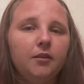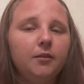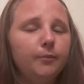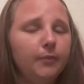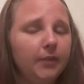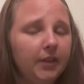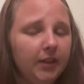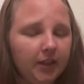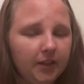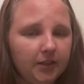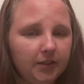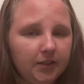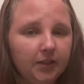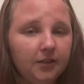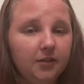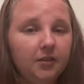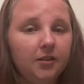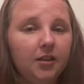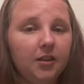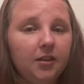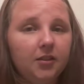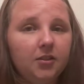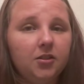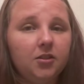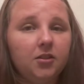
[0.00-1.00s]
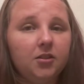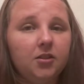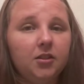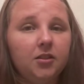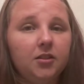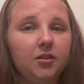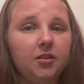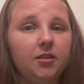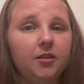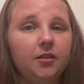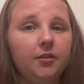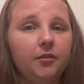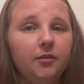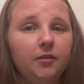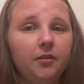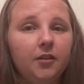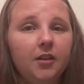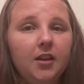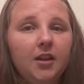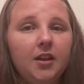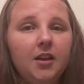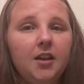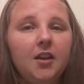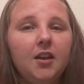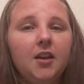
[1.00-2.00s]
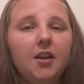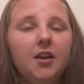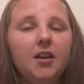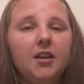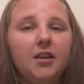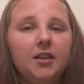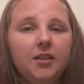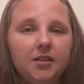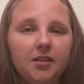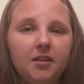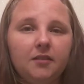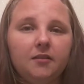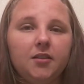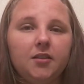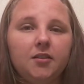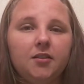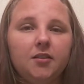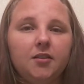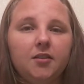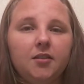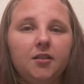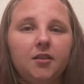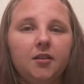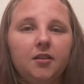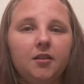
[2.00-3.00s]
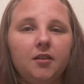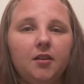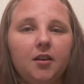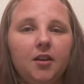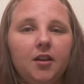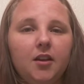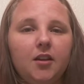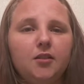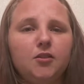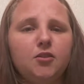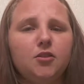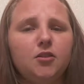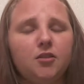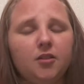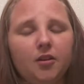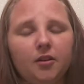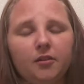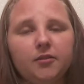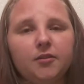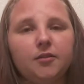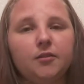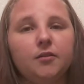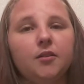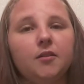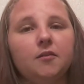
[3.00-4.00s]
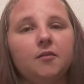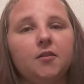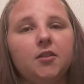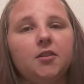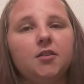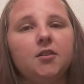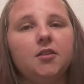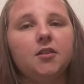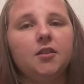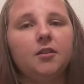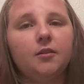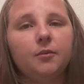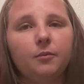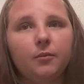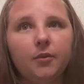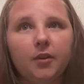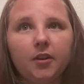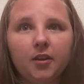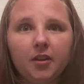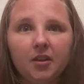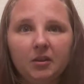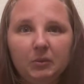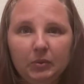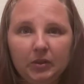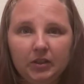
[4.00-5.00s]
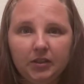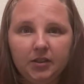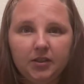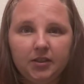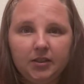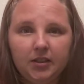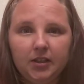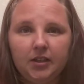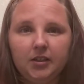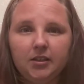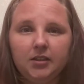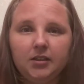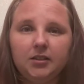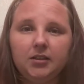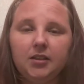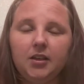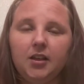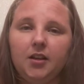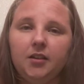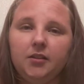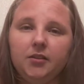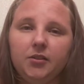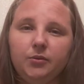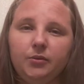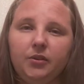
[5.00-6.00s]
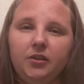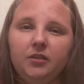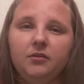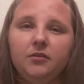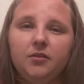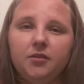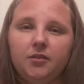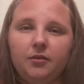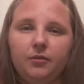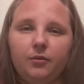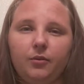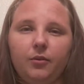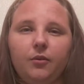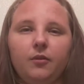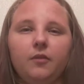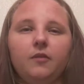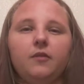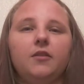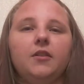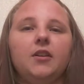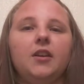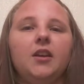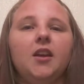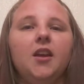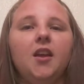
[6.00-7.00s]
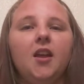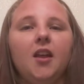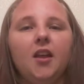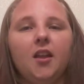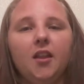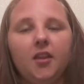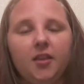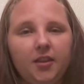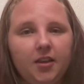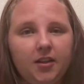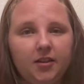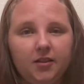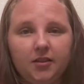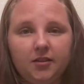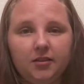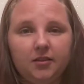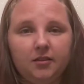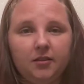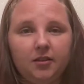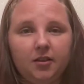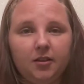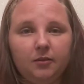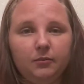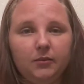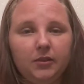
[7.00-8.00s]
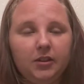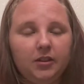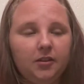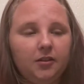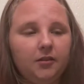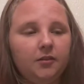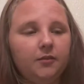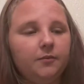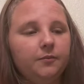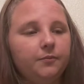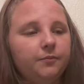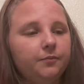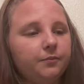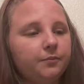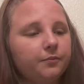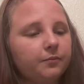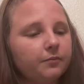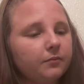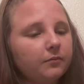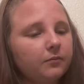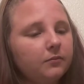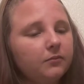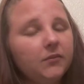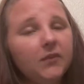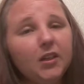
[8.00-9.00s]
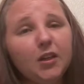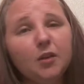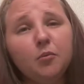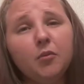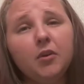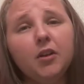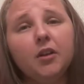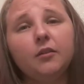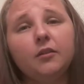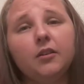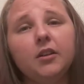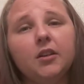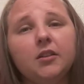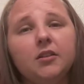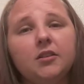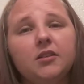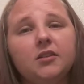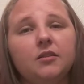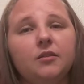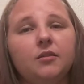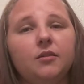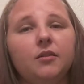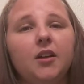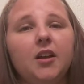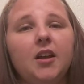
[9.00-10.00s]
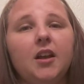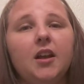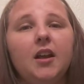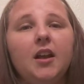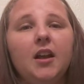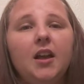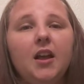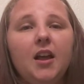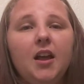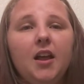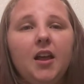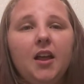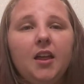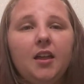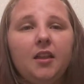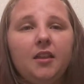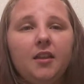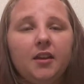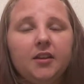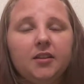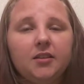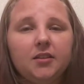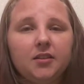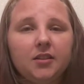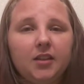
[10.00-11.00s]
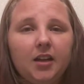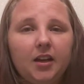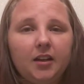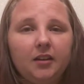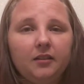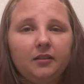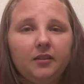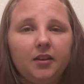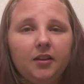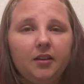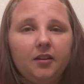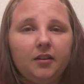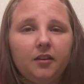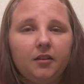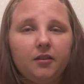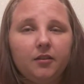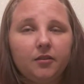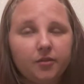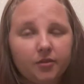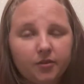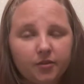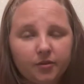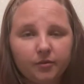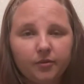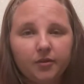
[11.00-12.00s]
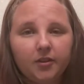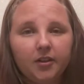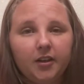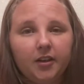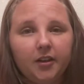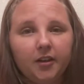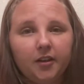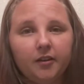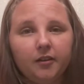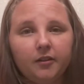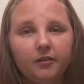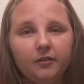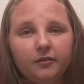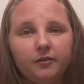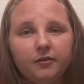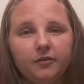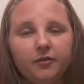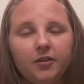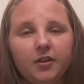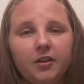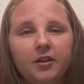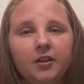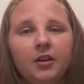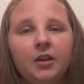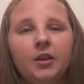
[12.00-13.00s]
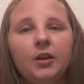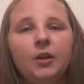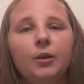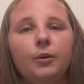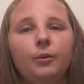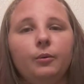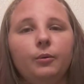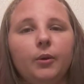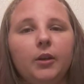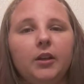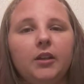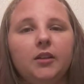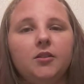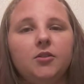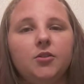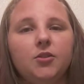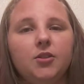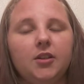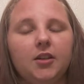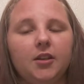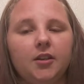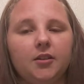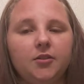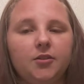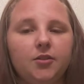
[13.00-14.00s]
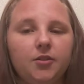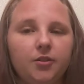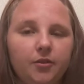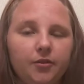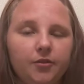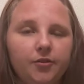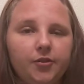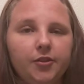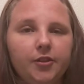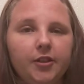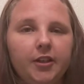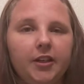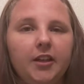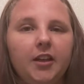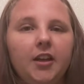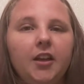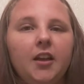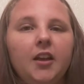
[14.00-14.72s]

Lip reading: They said that she still is at risk, and she's also at risk with appendicitis as well, so hopefully that doesn't come near. But anyway, so that is kind of like the story of when she had surgery.